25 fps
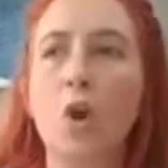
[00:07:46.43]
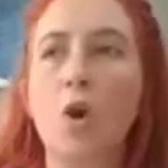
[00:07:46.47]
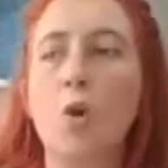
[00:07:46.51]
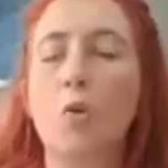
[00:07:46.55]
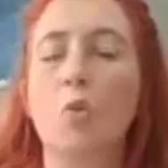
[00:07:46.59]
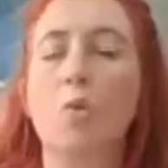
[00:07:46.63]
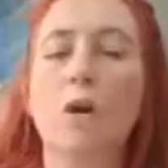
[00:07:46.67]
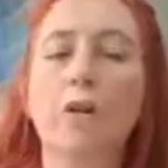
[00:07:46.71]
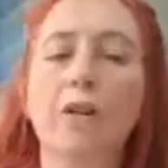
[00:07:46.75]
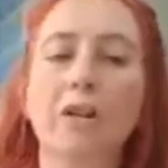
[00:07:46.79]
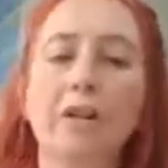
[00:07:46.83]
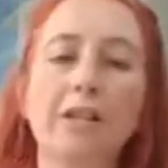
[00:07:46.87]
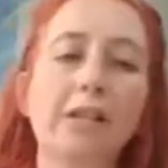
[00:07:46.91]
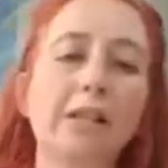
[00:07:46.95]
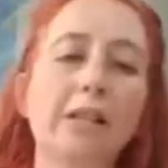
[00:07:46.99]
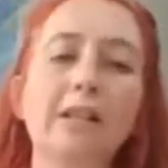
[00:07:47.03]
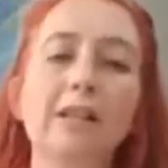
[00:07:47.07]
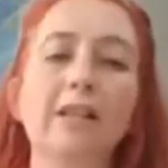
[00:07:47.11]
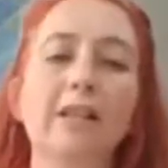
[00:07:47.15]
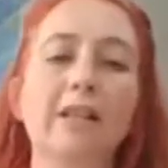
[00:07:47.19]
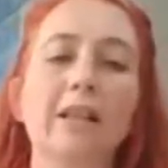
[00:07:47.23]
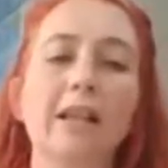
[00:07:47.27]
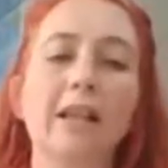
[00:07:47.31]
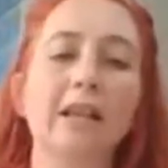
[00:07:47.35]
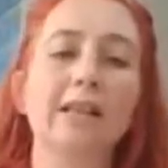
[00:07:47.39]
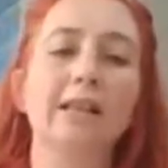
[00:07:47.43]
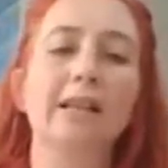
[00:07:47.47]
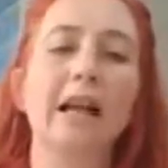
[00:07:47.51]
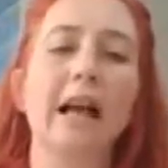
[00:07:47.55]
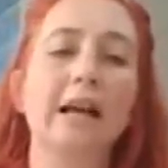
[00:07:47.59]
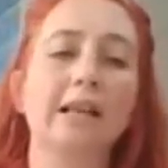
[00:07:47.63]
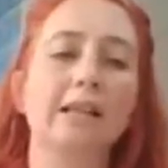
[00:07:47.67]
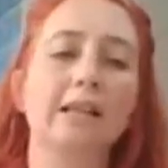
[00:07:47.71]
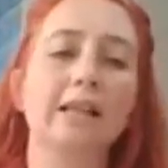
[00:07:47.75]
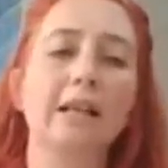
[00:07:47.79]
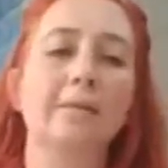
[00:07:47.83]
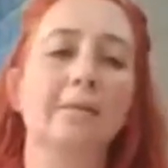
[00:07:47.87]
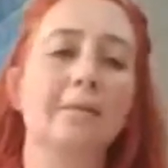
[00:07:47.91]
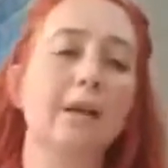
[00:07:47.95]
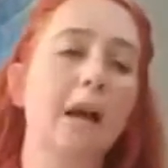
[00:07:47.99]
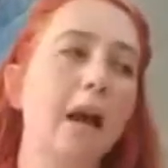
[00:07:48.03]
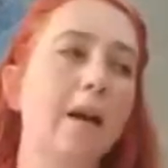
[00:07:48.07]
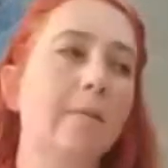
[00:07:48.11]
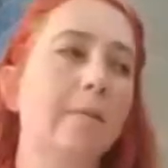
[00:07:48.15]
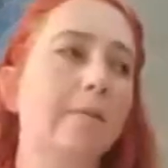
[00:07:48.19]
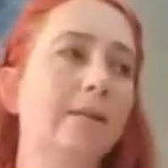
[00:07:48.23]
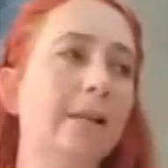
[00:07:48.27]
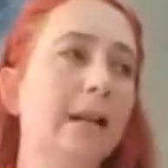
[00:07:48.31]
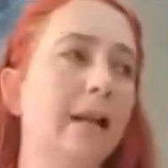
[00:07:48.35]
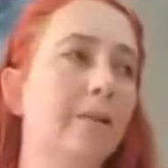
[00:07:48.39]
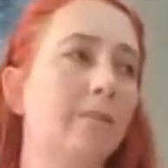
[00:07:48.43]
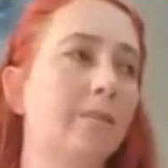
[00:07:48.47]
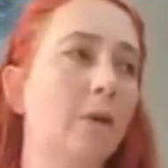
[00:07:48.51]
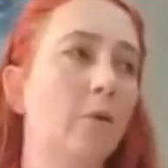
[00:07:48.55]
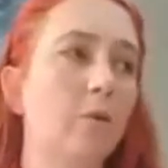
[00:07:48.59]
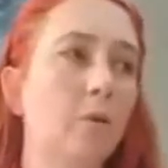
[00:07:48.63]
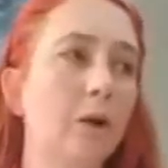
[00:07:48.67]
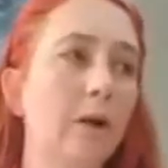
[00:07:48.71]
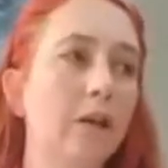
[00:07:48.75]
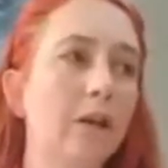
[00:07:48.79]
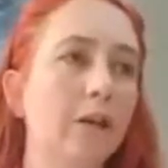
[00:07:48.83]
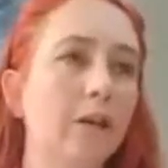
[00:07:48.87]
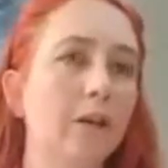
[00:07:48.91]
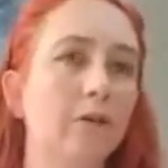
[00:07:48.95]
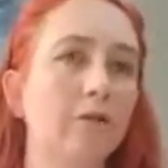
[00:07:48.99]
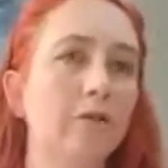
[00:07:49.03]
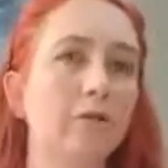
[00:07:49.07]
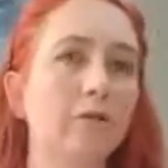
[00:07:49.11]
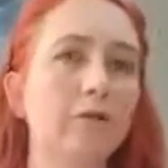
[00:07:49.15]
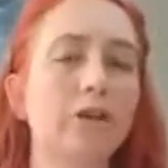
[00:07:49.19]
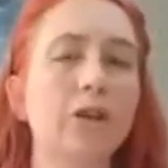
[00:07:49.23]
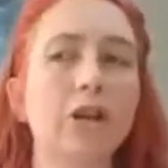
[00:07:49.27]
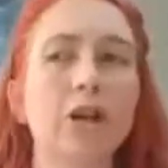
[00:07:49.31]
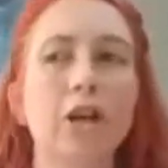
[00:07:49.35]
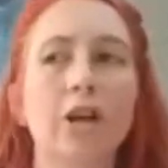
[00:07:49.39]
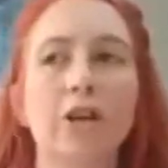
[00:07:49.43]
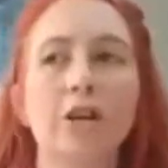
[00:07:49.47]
well, this isn't the exact same timestamp that we used.